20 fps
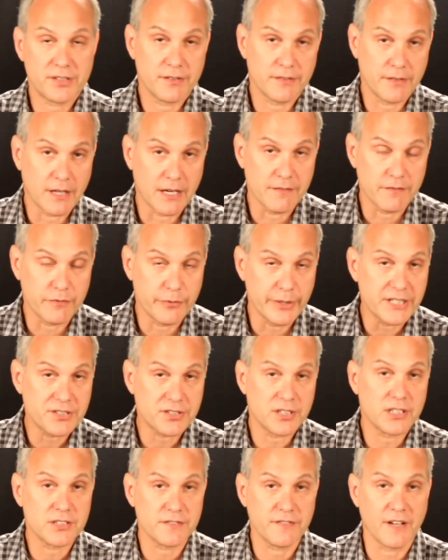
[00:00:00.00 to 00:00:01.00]
uh,
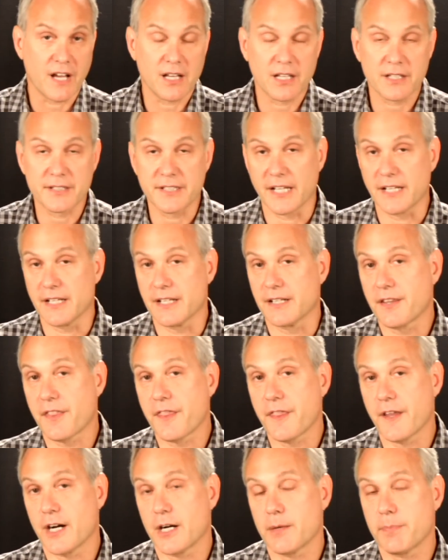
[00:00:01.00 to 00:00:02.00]
research validated
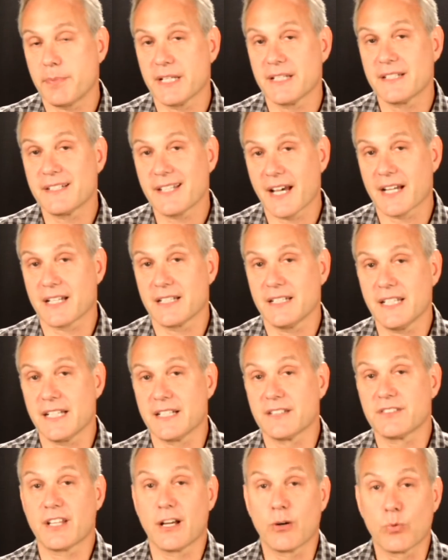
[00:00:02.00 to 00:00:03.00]
therapy
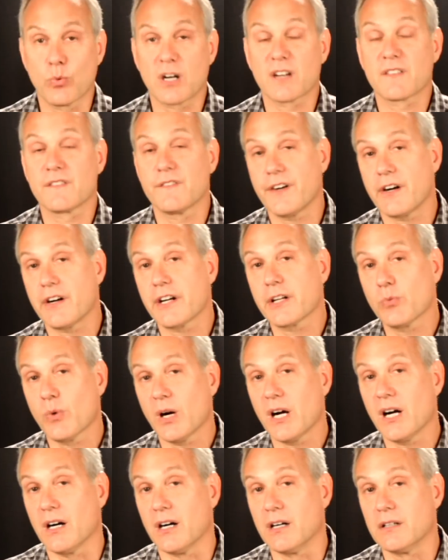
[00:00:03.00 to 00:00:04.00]
techniques that work very
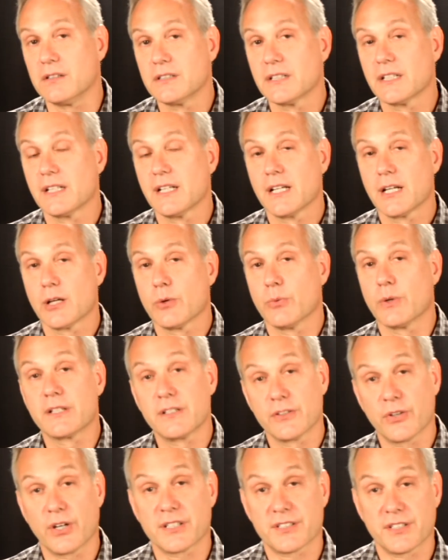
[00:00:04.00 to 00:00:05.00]
well with
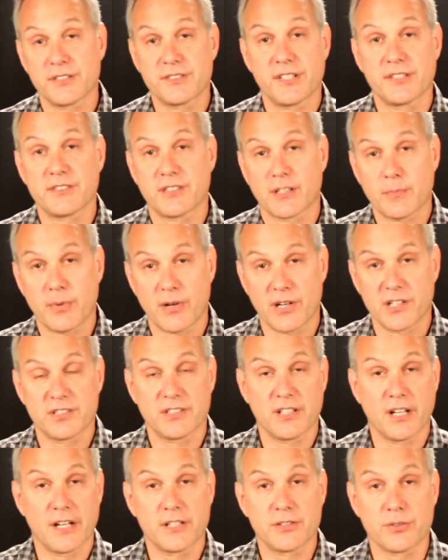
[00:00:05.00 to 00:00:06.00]
narcissistic
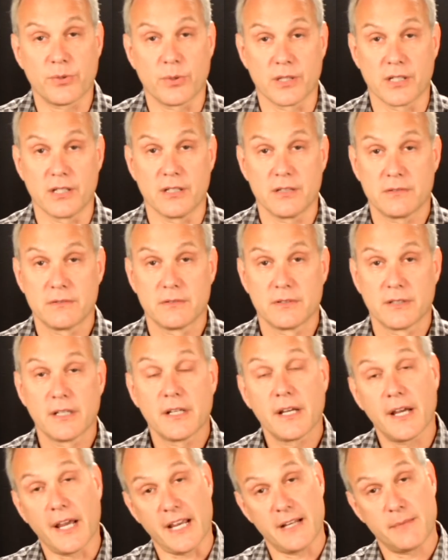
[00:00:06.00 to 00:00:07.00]
personality disorder
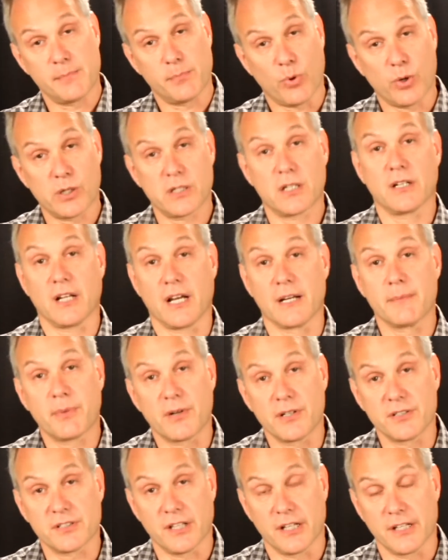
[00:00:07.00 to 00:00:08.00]
and borderline
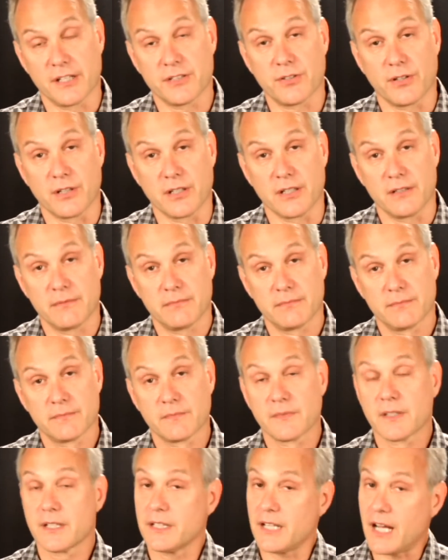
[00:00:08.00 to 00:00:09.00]
personality disorder.
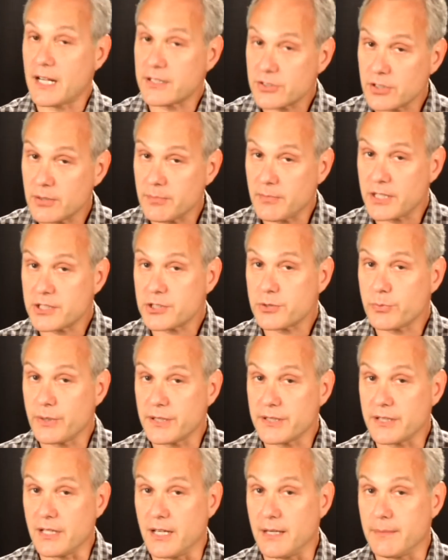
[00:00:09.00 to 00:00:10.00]
Not so much
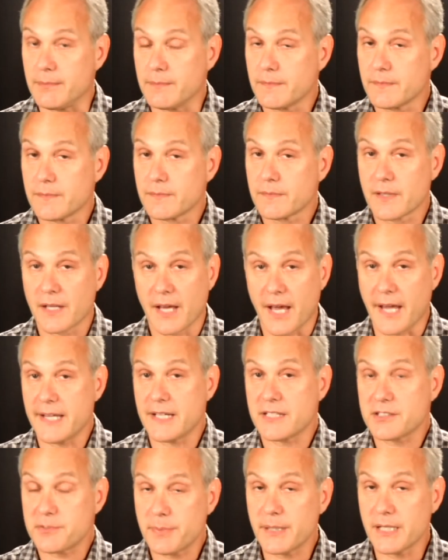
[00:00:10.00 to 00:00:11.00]
with um,
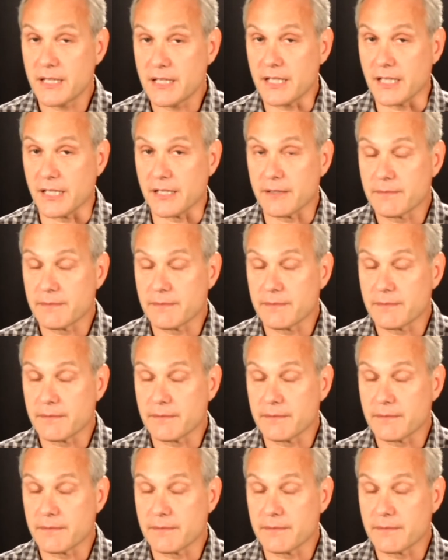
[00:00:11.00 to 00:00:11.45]
ASPD,